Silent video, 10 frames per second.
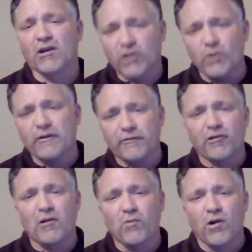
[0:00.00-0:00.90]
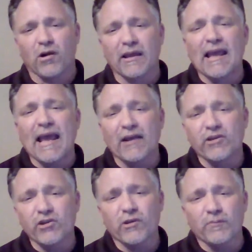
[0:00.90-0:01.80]
to and from work,
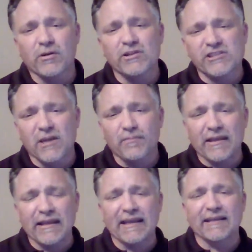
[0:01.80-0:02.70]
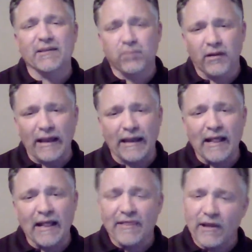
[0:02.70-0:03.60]
how you can put something into
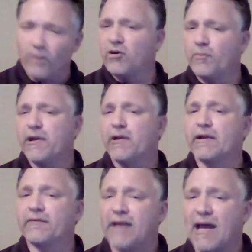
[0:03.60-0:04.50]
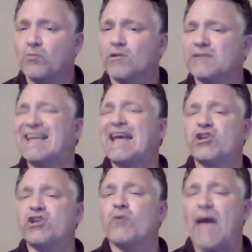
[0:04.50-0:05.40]
play that over a period of time will
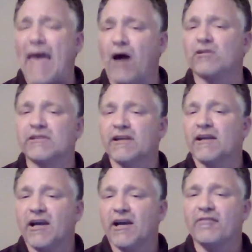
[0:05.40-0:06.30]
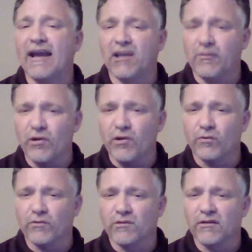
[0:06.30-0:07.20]
take you out of that
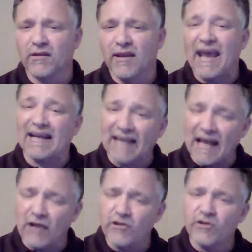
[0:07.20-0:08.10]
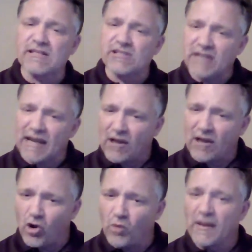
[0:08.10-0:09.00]
commute and allow you to stay
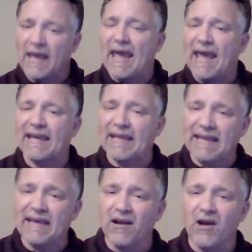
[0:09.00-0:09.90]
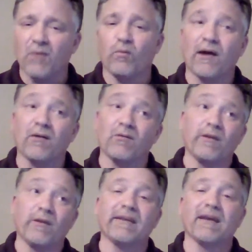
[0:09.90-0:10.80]
home and get up,
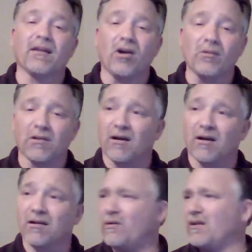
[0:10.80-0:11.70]
when the alarm clock,